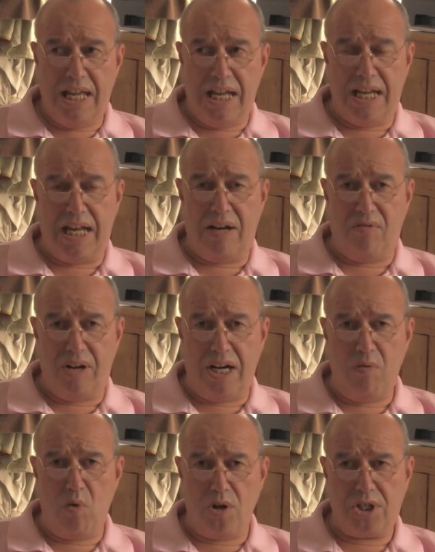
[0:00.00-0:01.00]
It
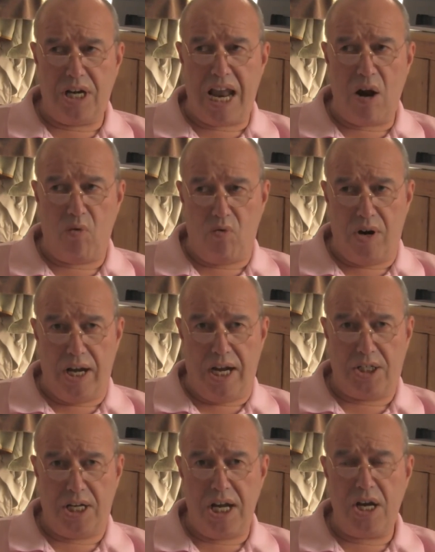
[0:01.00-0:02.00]
really was an
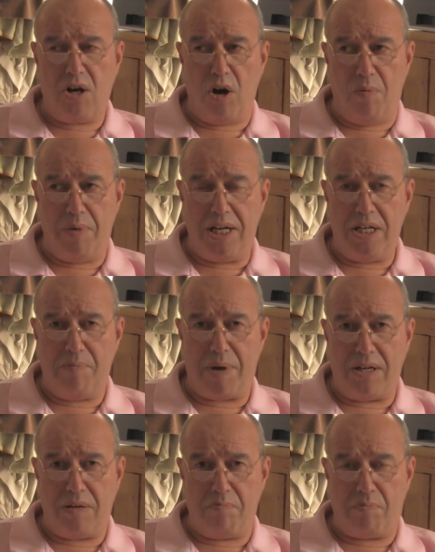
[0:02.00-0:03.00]
outrage. Here come
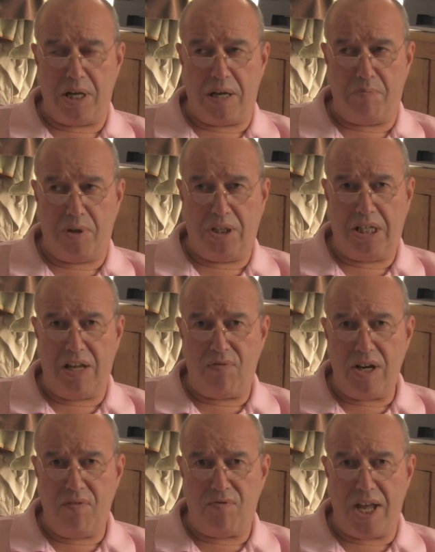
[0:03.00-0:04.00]
independent people
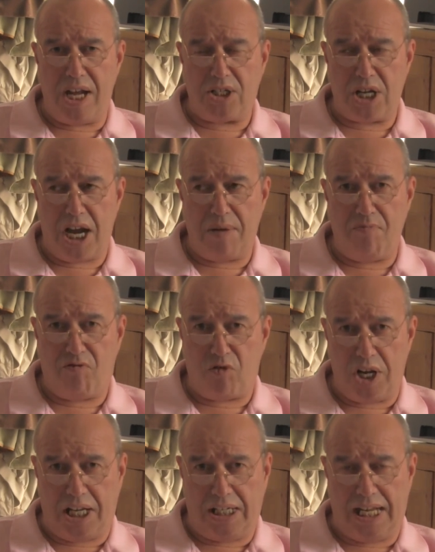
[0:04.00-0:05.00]
giving of their time
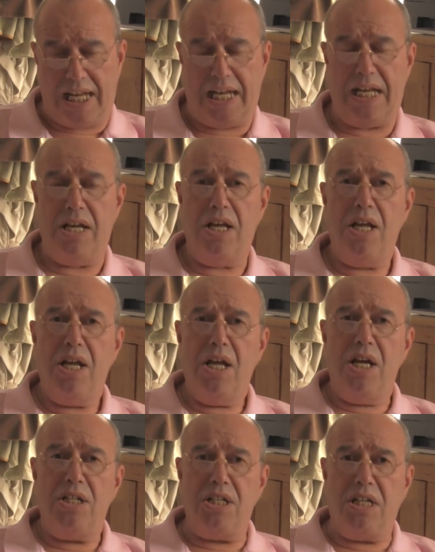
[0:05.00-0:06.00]
freely
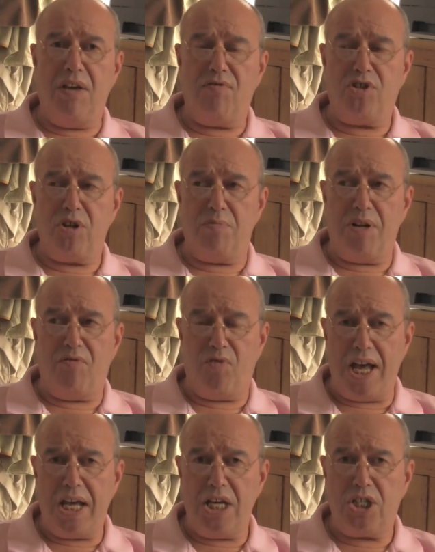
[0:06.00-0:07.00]
to give some
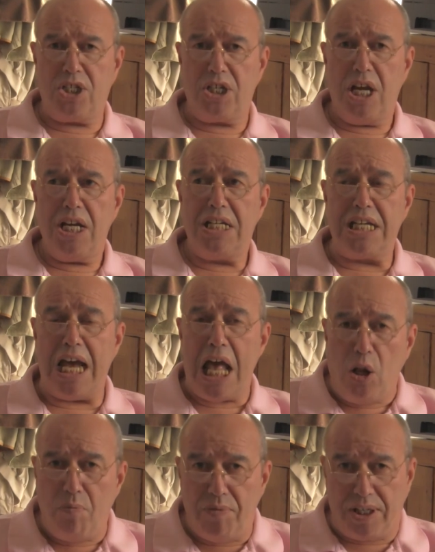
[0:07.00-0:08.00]
advice to
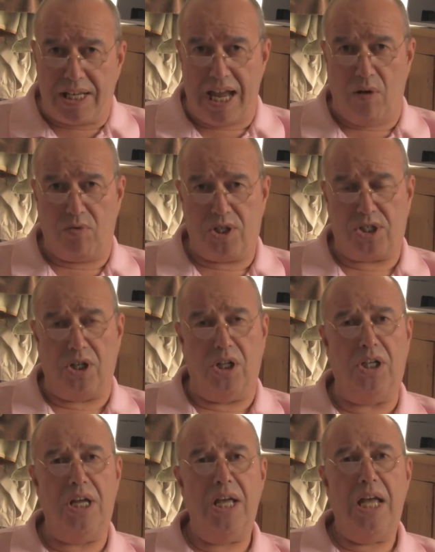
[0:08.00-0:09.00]
help the
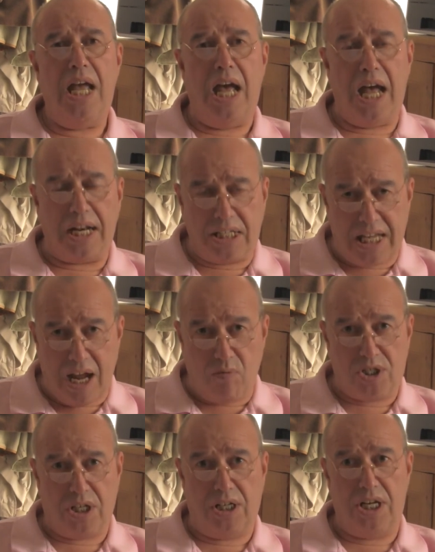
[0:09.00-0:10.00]
council and
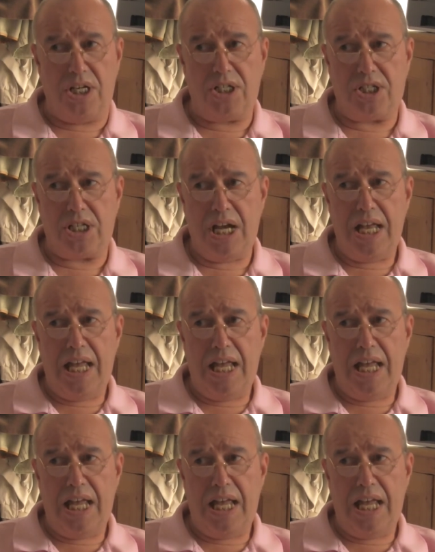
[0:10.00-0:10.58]
councillors